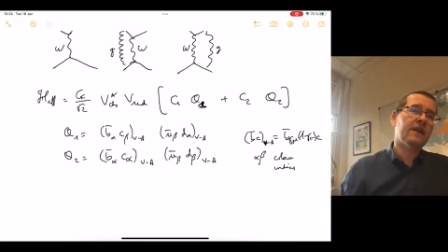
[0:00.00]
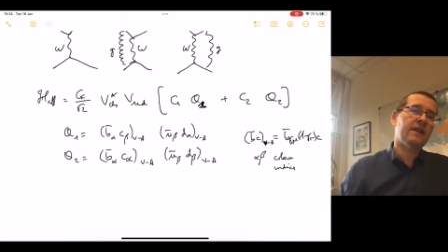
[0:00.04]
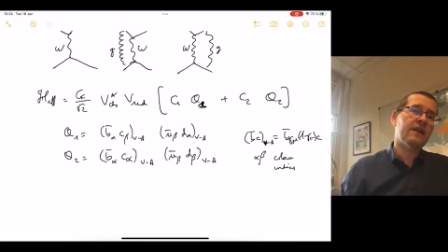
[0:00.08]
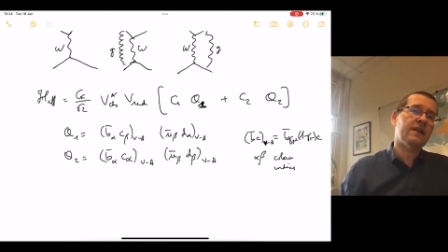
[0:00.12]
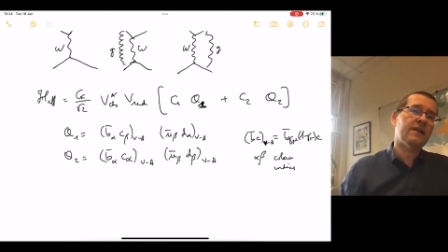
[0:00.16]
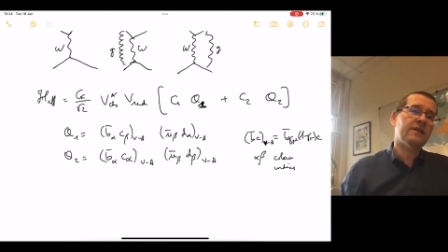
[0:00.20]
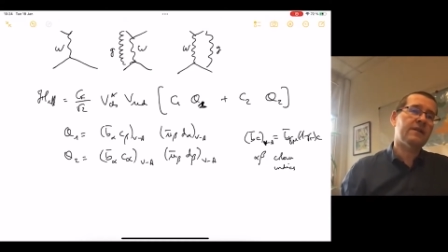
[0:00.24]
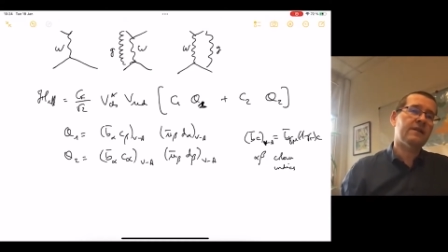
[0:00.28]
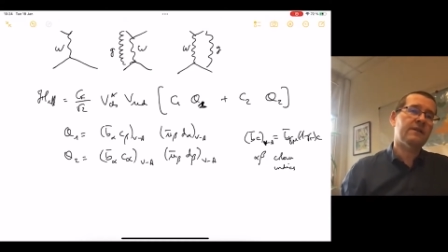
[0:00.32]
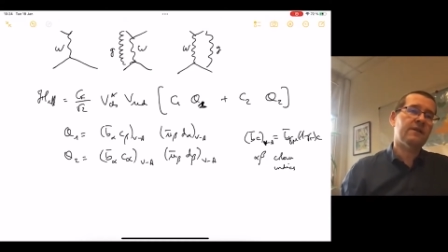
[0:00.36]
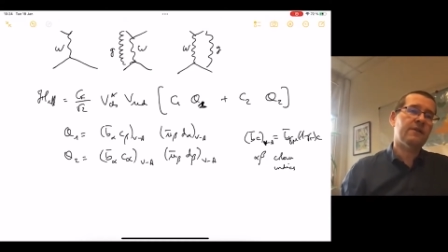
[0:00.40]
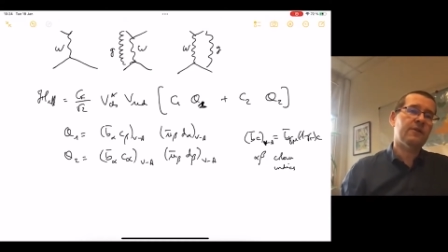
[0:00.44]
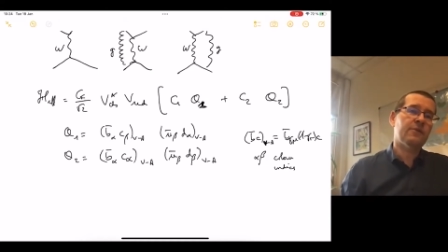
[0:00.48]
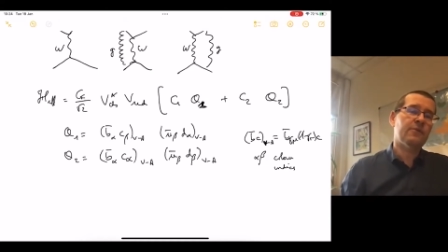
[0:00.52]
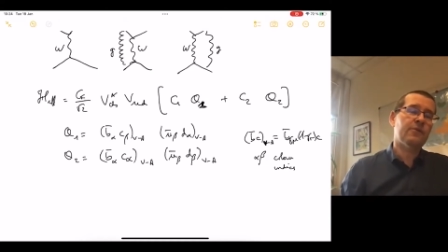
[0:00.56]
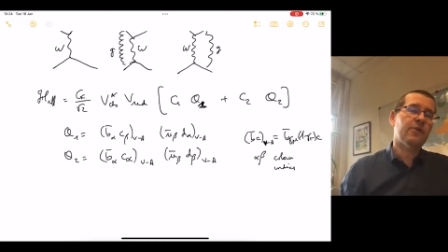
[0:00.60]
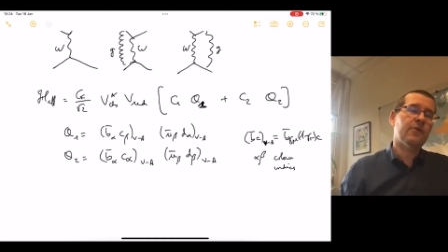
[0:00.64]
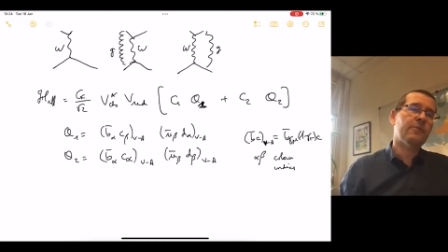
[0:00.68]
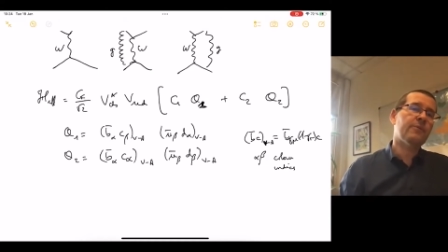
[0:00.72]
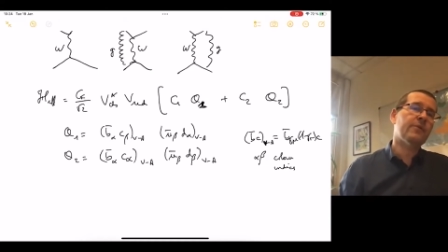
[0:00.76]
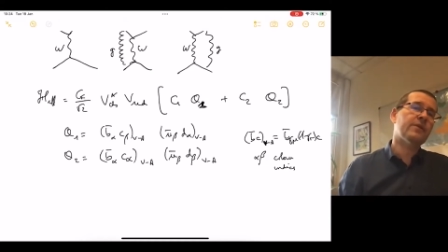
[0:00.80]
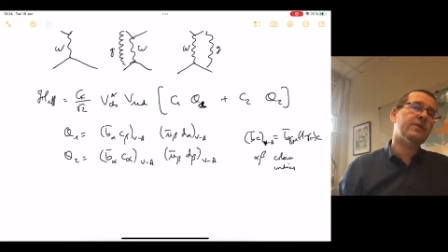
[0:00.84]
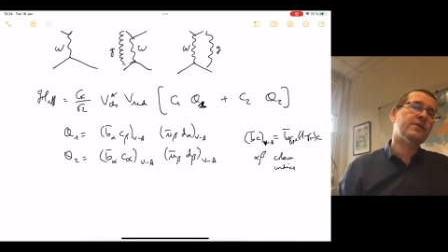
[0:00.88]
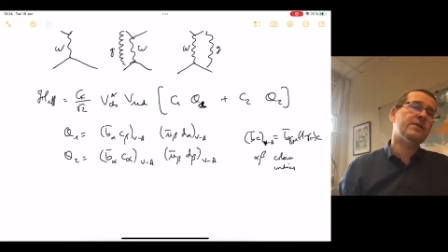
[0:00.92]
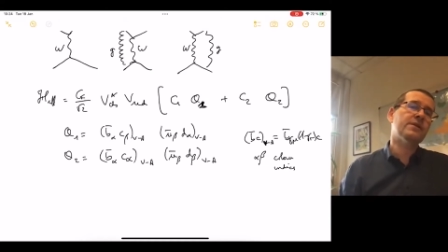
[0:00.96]
and the
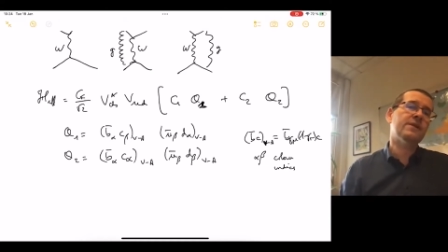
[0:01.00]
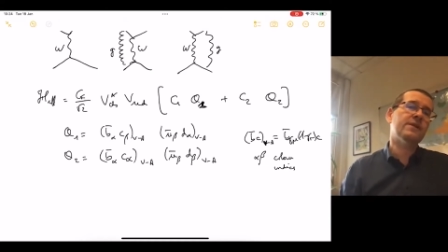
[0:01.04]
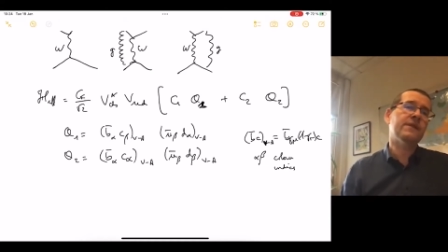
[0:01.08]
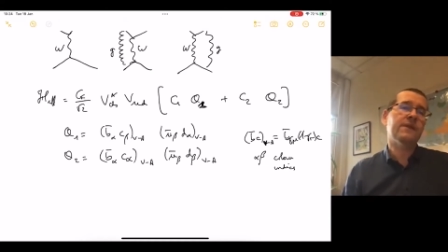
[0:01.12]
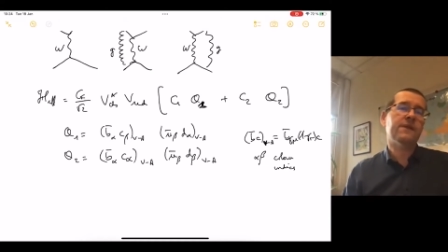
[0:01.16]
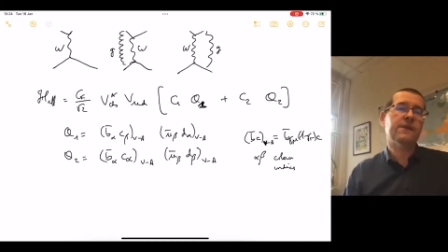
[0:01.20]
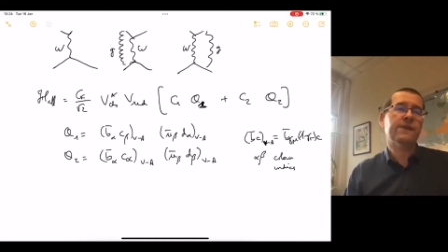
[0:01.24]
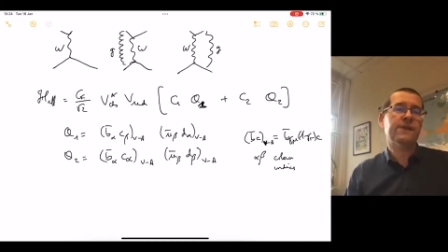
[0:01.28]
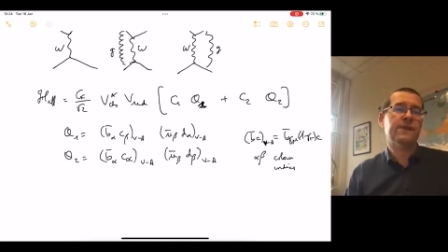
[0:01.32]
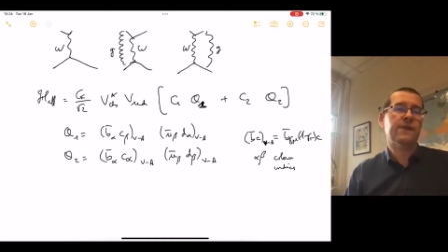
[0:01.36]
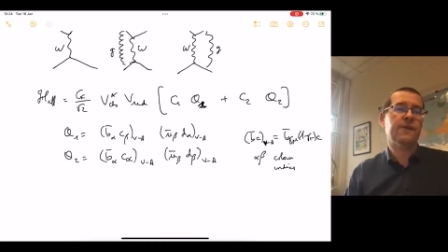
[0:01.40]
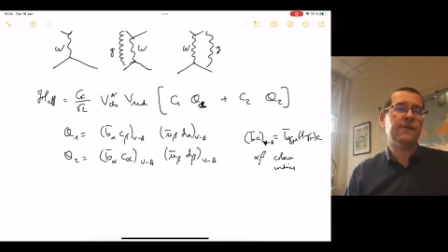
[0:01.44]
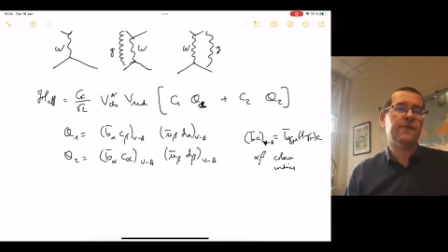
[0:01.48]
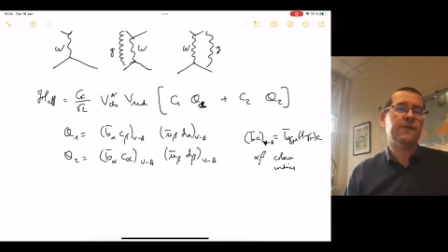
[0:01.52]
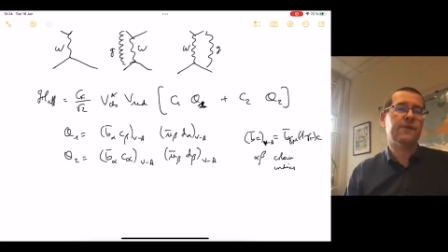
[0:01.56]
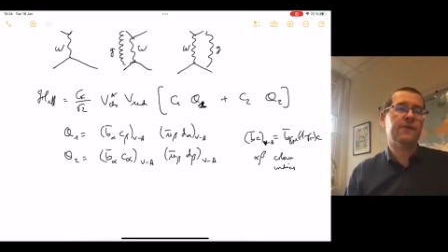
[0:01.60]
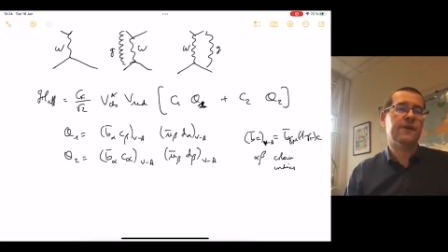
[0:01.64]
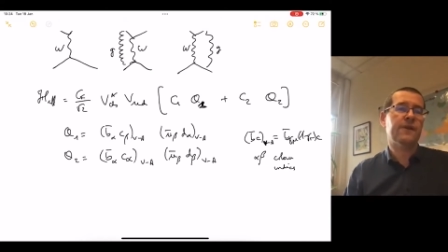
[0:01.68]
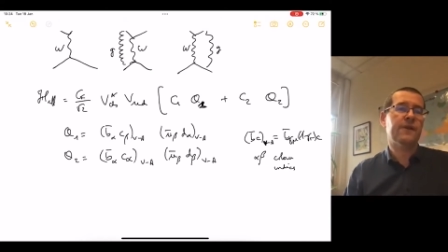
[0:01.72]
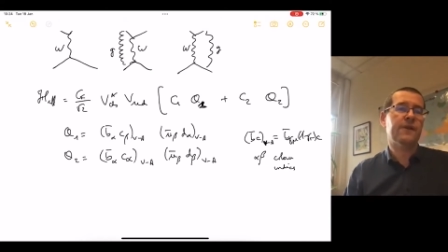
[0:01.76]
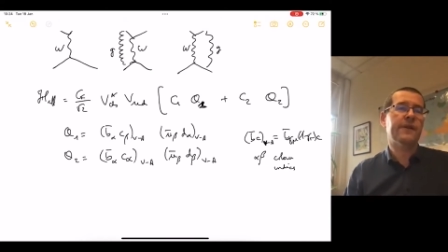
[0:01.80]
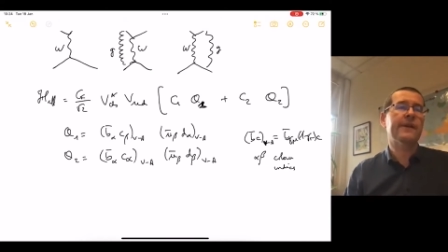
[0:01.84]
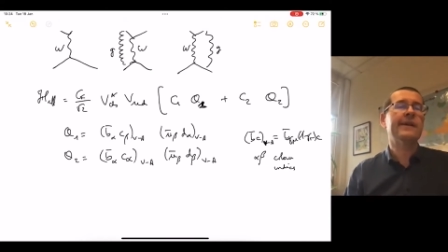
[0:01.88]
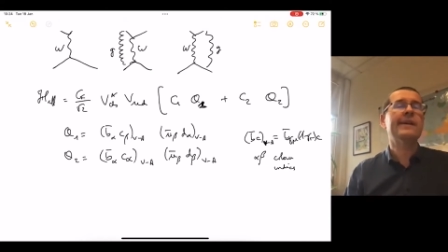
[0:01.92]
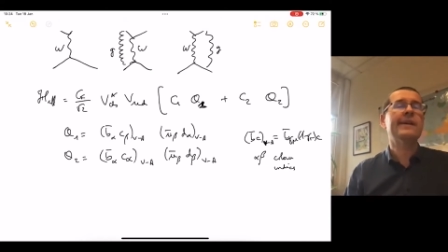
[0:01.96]
properties of
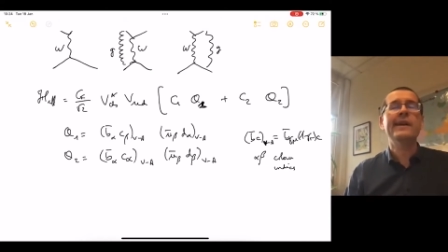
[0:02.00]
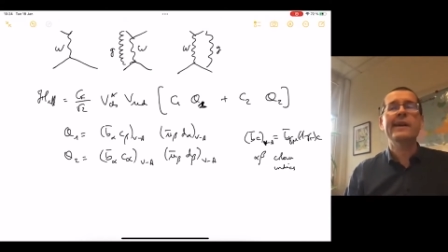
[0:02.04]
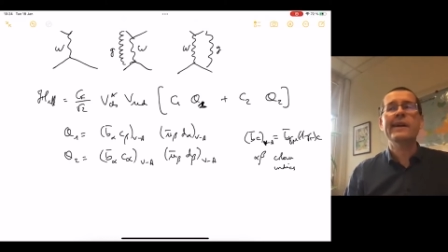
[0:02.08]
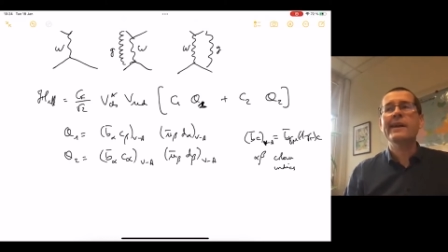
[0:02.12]
the